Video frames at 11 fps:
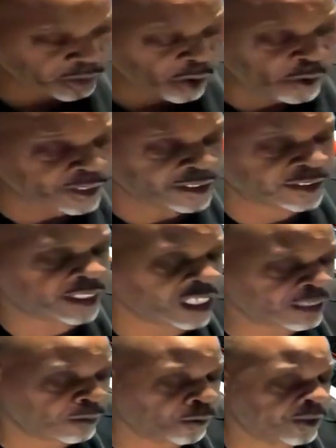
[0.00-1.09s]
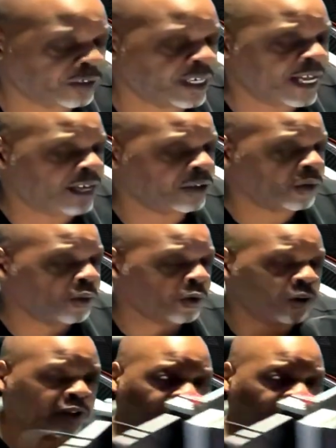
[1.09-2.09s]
on this camera will not work